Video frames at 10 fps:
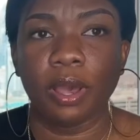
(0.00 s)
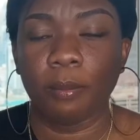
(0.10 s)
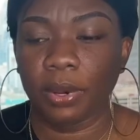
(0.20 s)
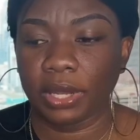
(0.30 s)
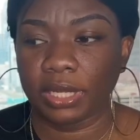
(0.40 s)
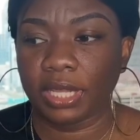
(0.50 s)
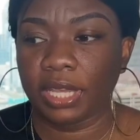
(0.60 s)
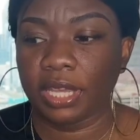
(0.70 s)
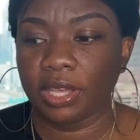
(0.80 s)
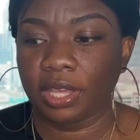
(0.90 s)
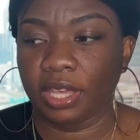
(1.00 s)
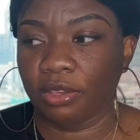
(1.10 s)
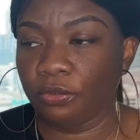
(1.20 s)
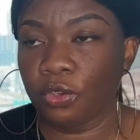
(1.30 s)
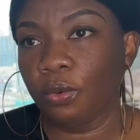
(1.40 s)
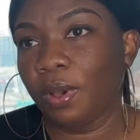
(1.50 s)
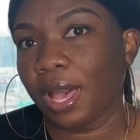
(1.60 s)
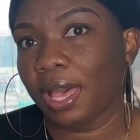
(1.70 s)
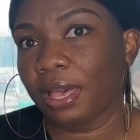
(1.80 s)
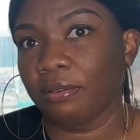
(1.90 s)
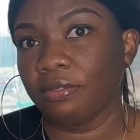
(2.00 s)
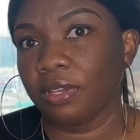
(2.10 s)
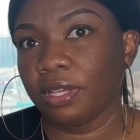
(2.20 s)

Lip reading: But if you have